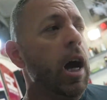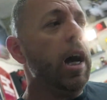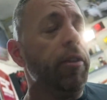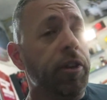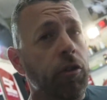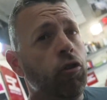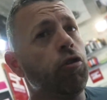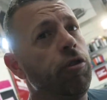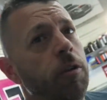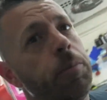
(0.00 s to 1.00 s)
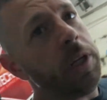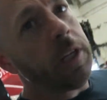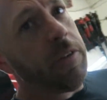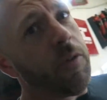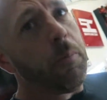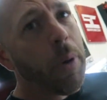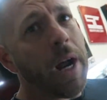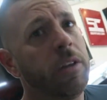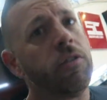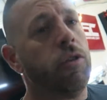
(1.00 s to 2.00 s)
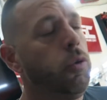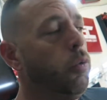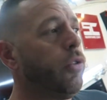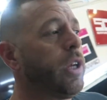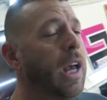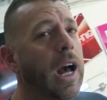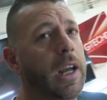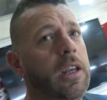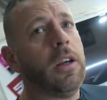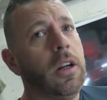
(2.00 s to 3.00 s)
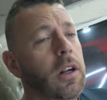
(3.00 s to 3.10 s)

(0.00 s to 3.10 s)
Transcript: and this shouldn't have been given back to the guy.